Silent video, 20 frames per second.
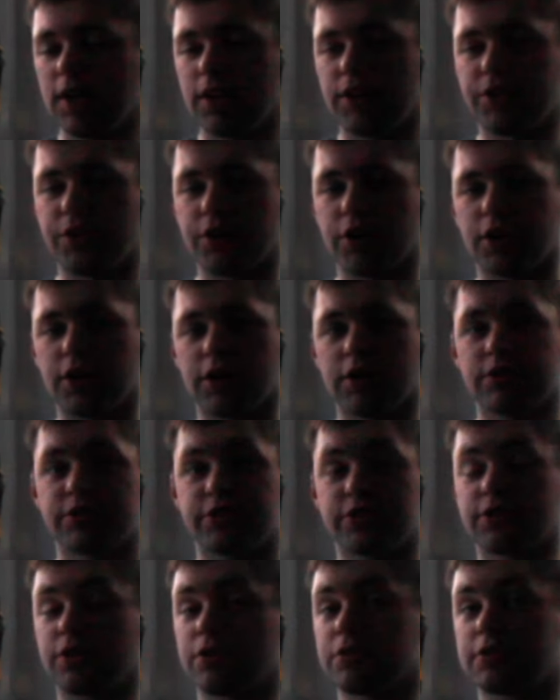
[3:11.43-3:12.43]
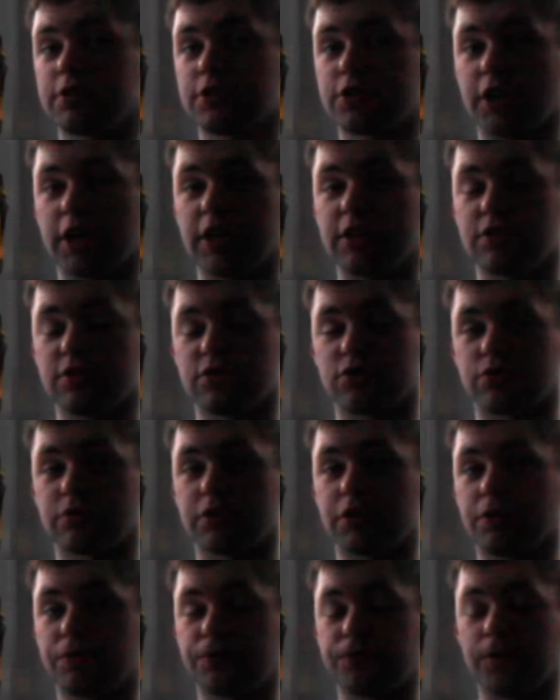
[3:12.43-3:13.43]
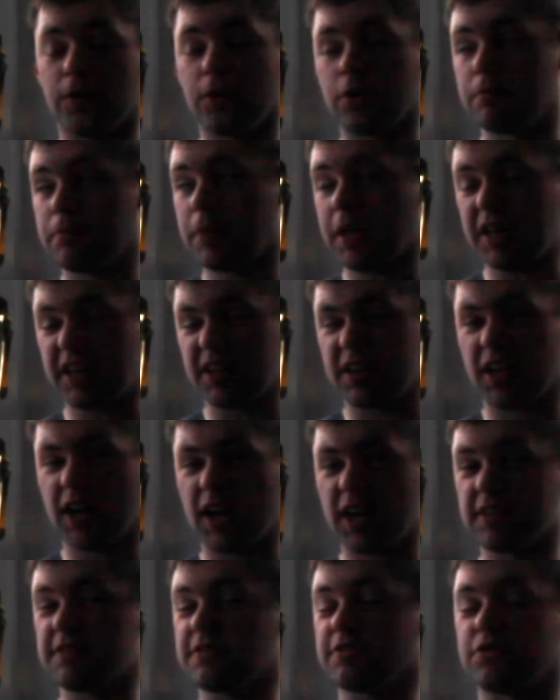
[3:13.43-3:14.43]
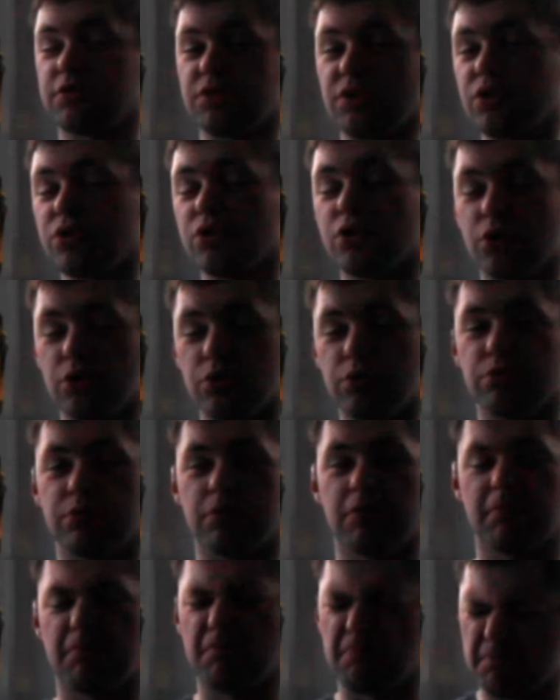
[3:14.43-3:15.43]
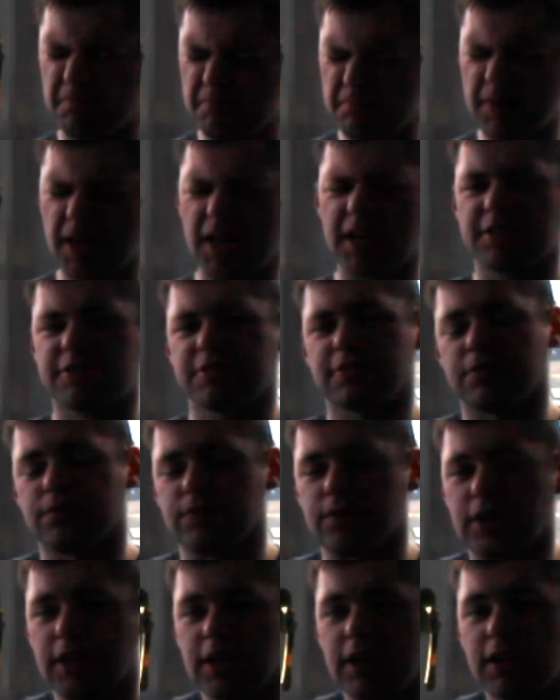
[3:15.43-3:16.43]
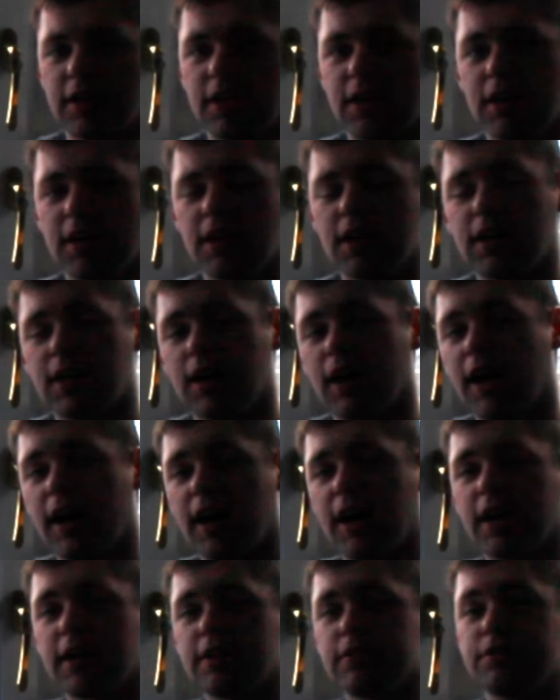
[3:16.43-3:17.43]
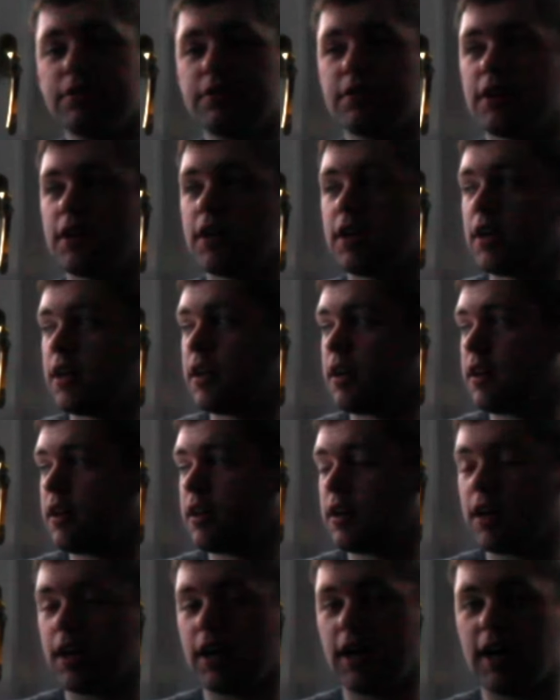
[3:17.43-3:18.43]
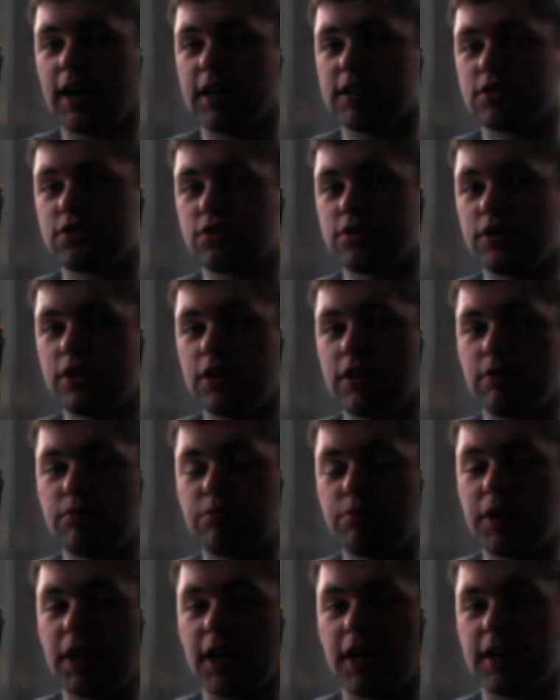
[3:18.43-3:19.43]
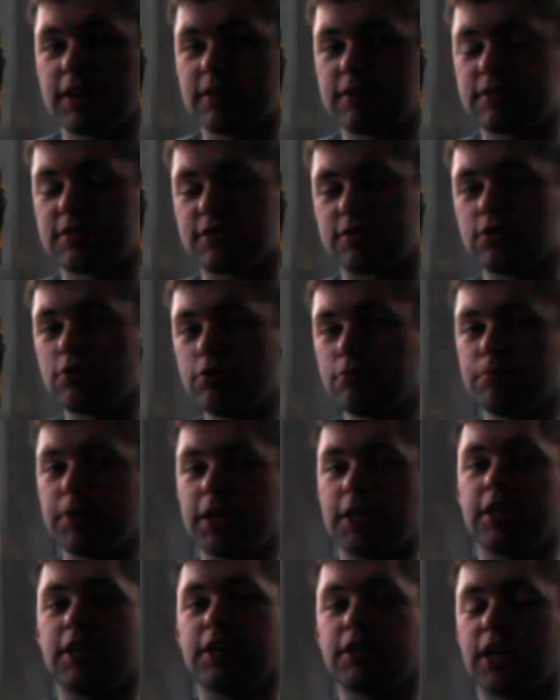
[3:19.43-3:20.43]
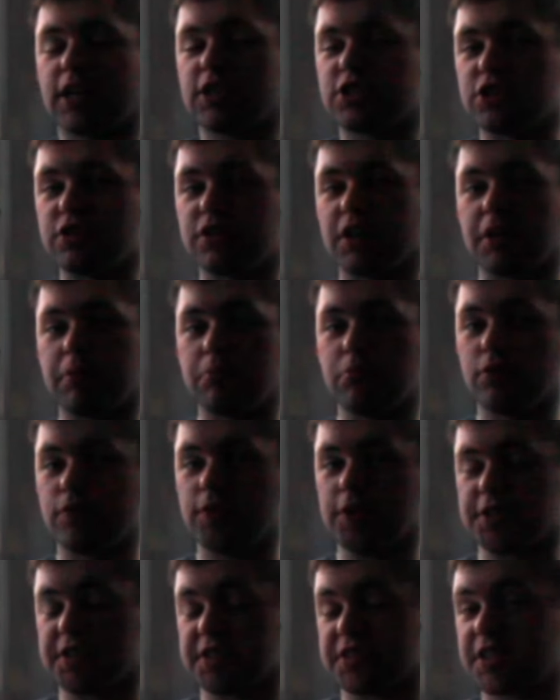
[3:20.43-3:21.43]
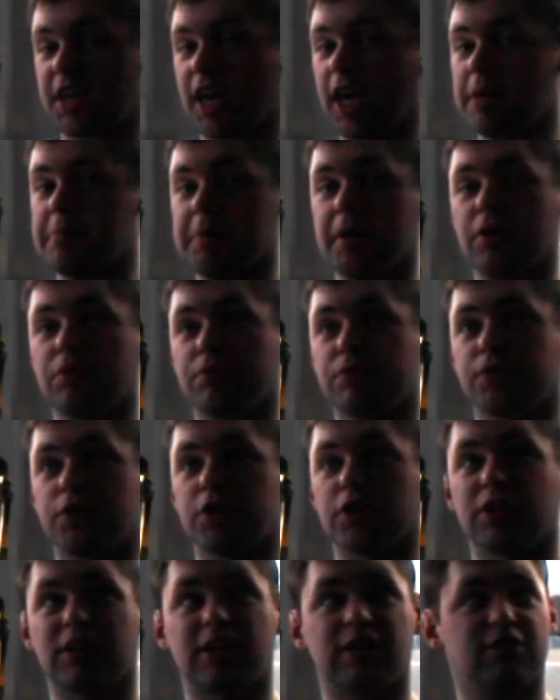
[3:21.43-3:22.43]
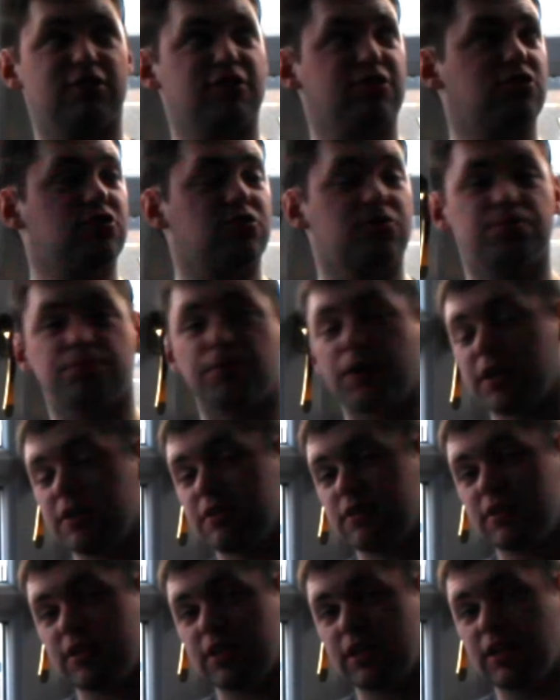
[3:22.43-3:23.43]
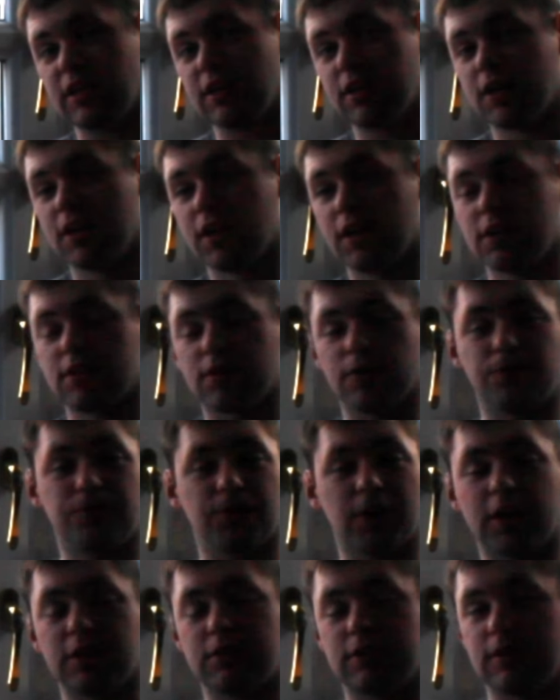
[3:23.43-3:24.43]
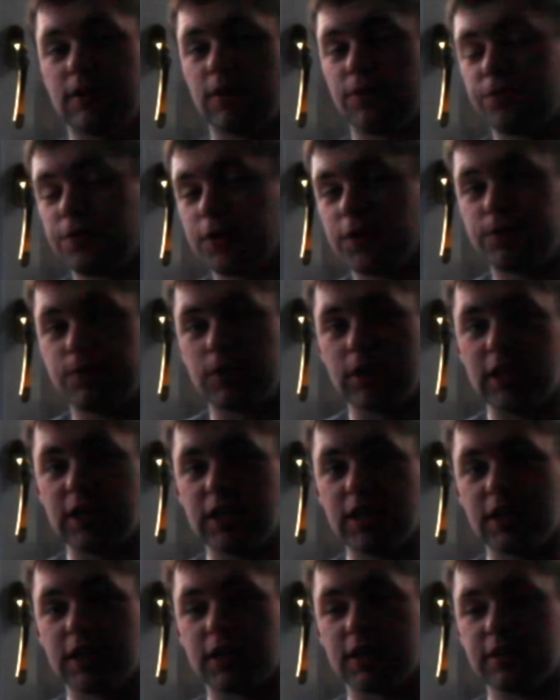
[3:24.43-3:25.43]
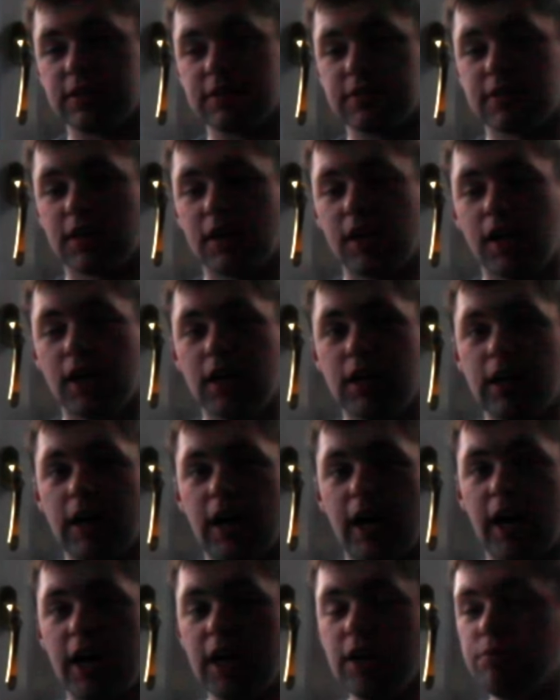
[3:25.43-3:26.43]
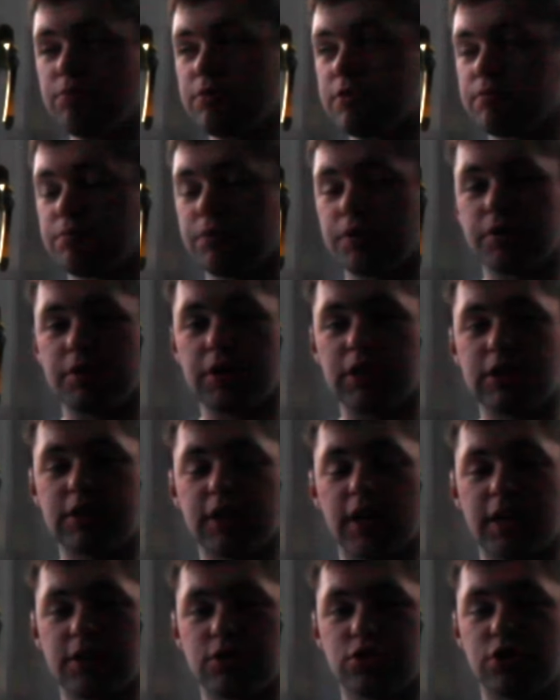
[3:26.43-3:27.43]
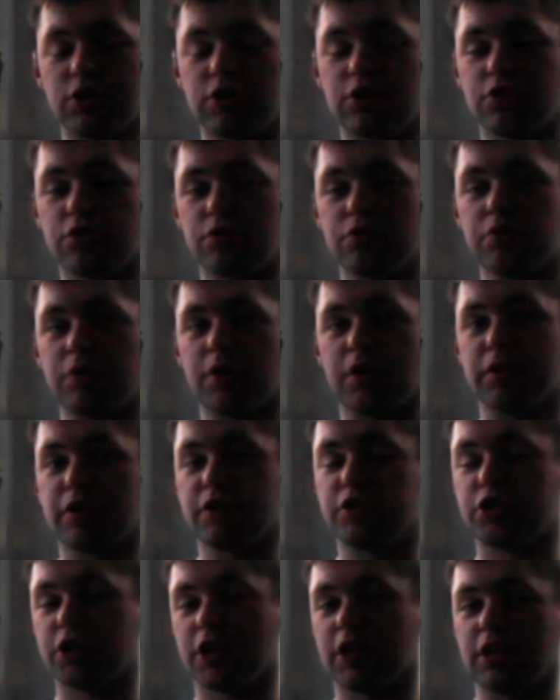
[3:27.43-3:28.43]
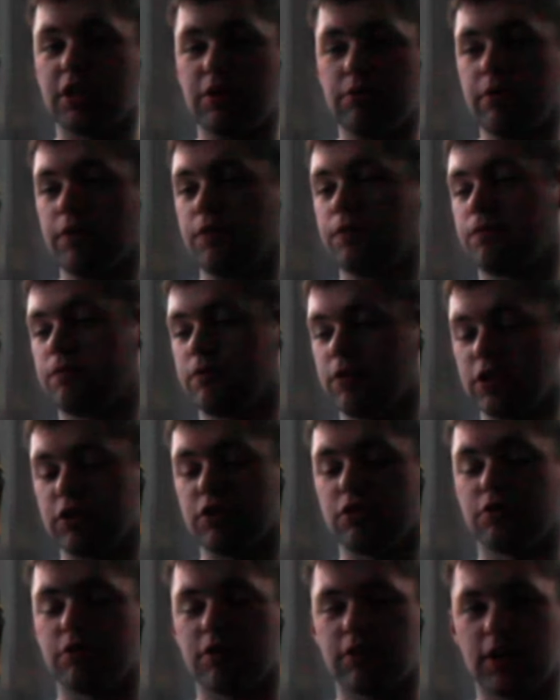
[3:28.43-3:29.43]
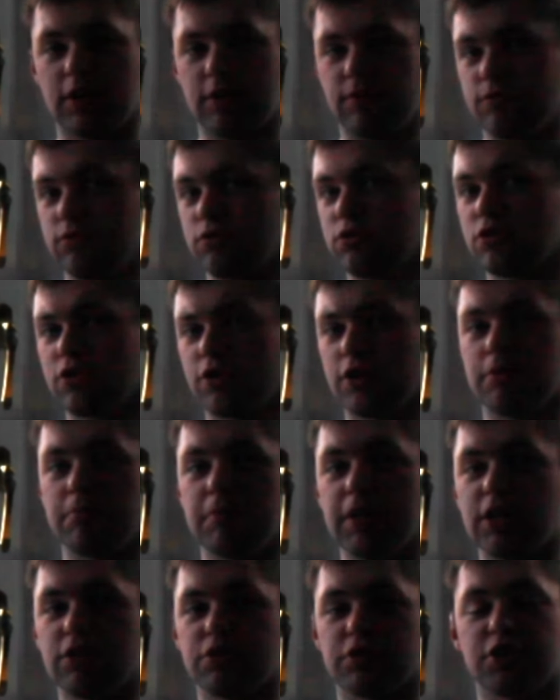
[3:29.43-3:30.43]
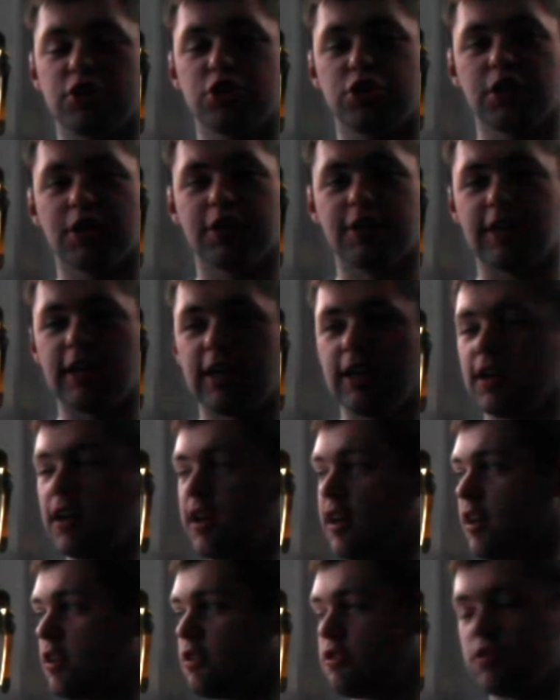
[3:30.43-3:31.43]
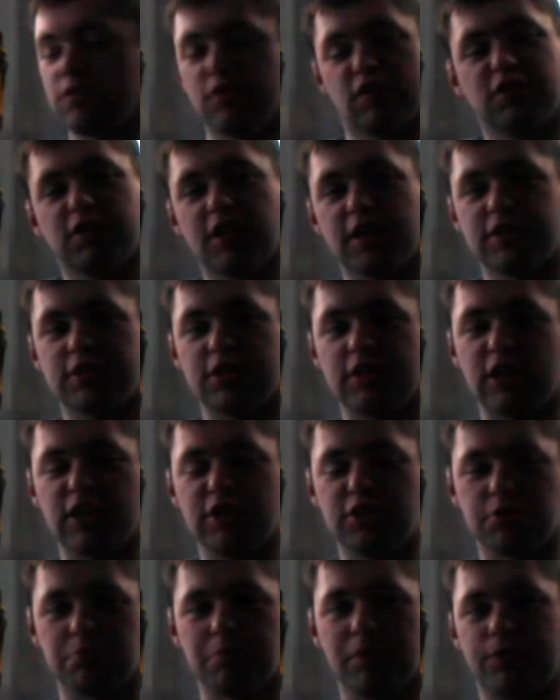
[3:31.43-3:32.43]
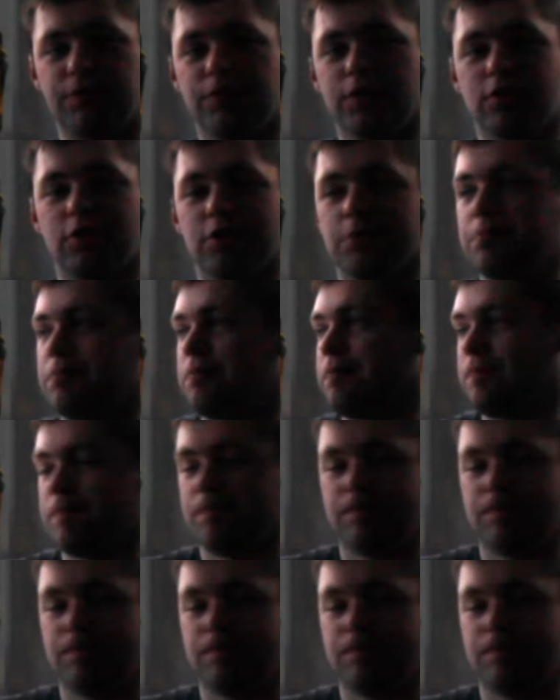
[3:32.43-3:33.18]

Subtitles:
the Scottish industry of filmmaking has grown massively, and actually we had so many legendary movies that came out within the last 20 to 30 to 50 years. I was willing to actually go on a journey with, join me on a journey to a destination with film,